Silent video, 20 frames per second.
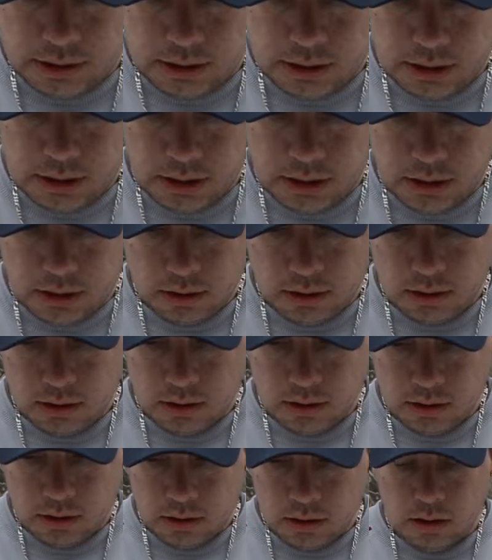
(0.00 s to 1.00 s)
see.
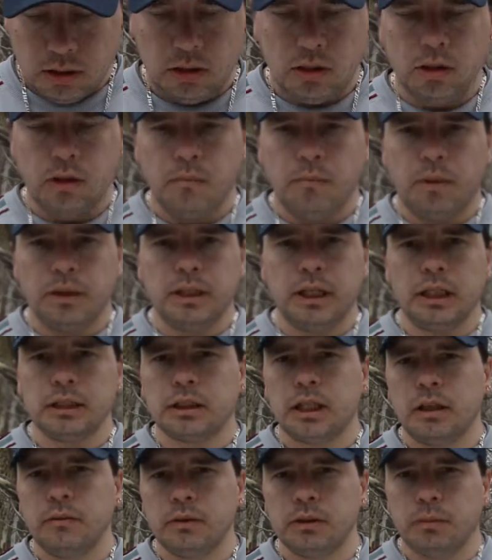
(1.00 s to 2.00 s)
My dad's
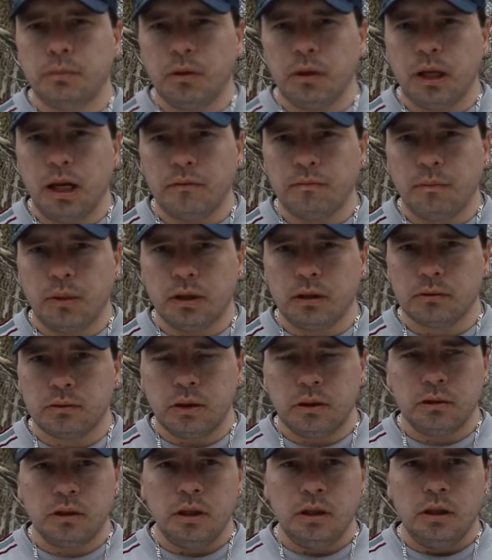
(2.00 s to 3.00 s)
laneway is about half a mile of the
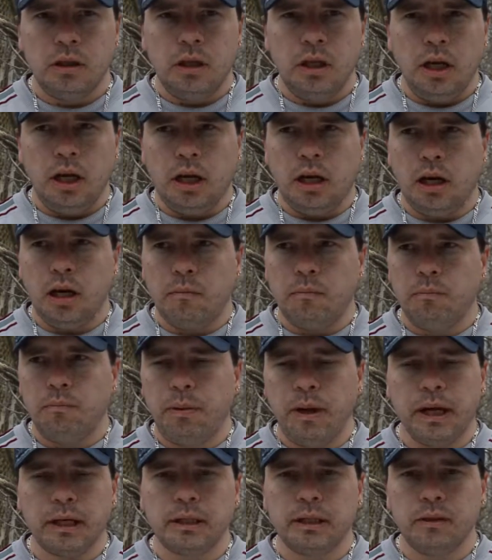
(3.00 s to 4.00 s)
road.
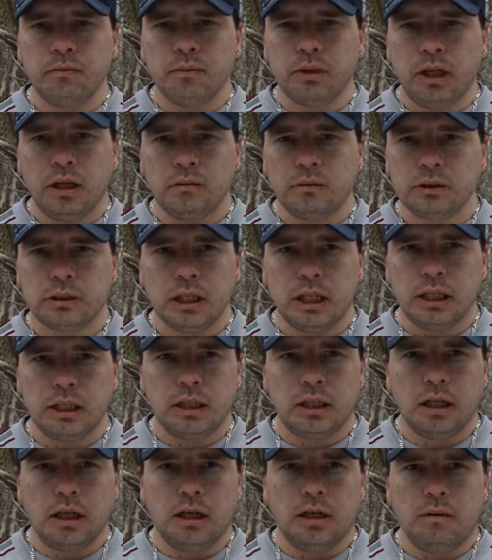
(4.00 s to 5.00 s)
Back then, when I was
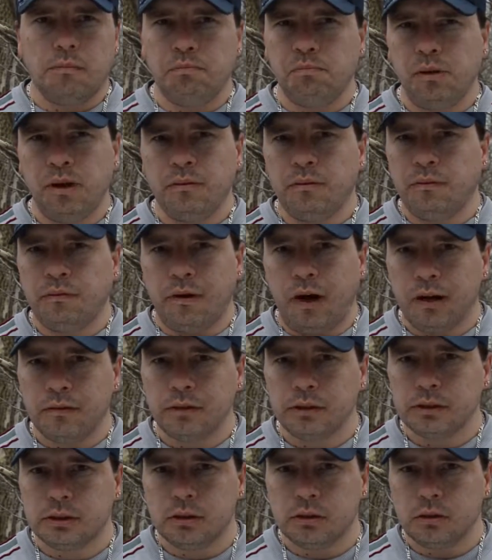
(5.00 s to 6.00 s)
like maybe 5
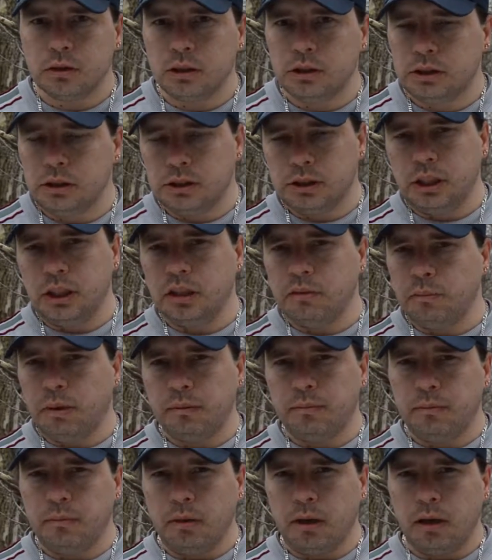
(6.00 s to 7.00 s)
years old, he used to sneak in
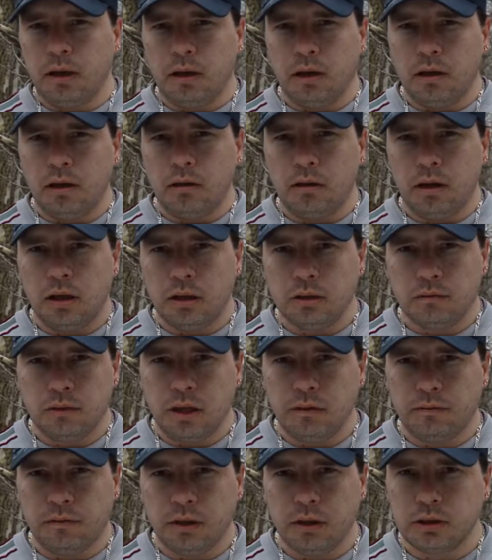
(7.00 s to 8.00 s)
my
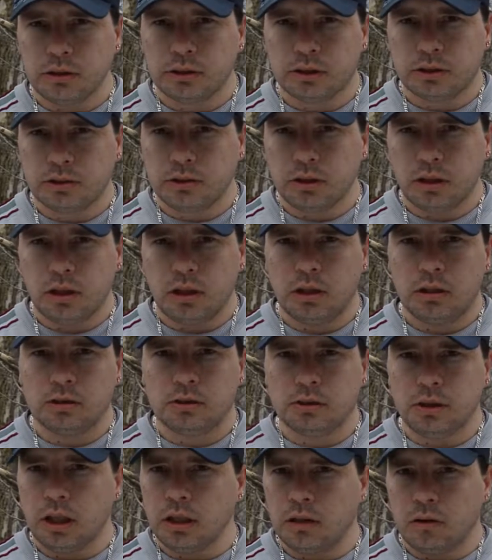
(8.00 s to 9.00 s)
grandfather's
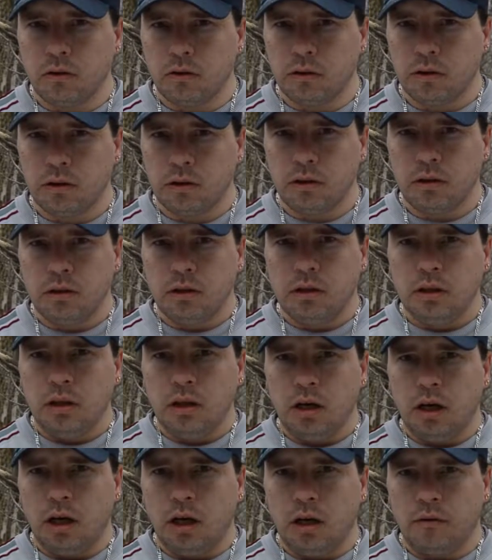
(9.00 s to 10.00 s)
truck or
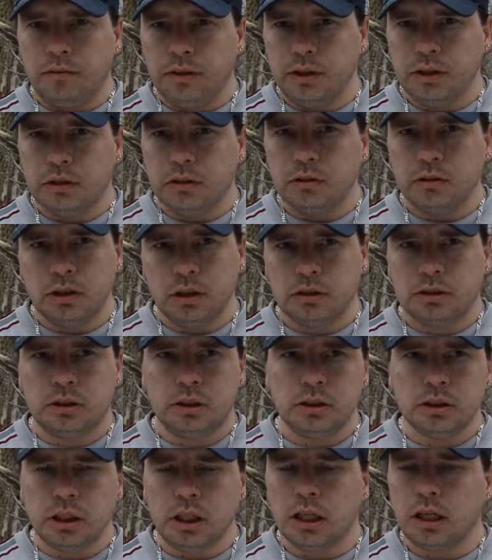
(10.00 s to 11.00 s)
vehicle. It's
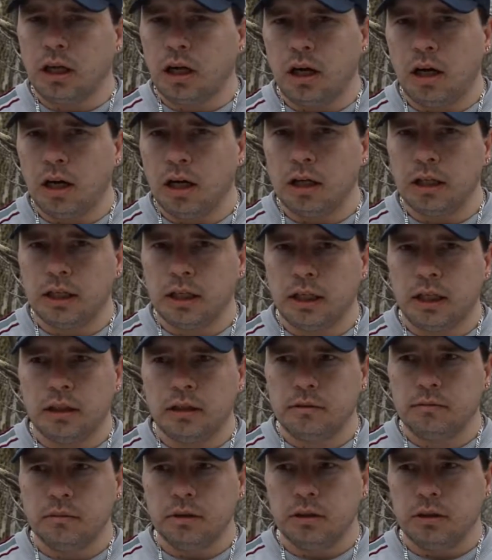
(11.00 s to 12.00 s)
usually a car, like a